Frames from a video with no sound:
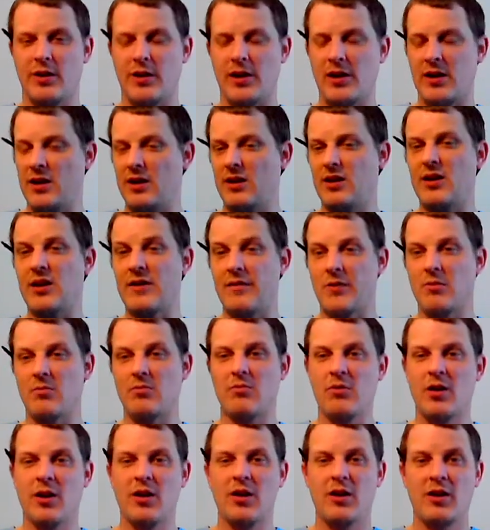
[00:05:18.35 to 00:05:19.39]
and
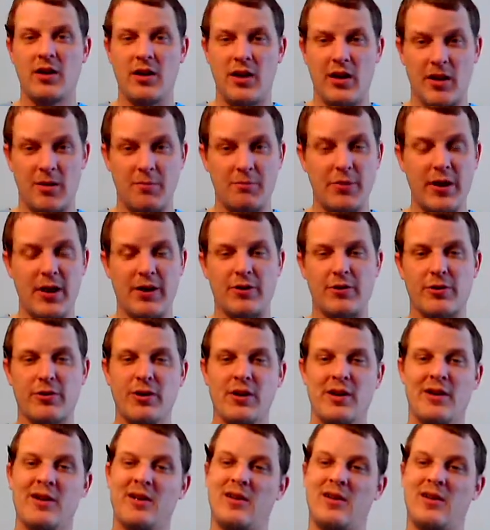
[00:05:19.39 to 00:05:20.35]
even better.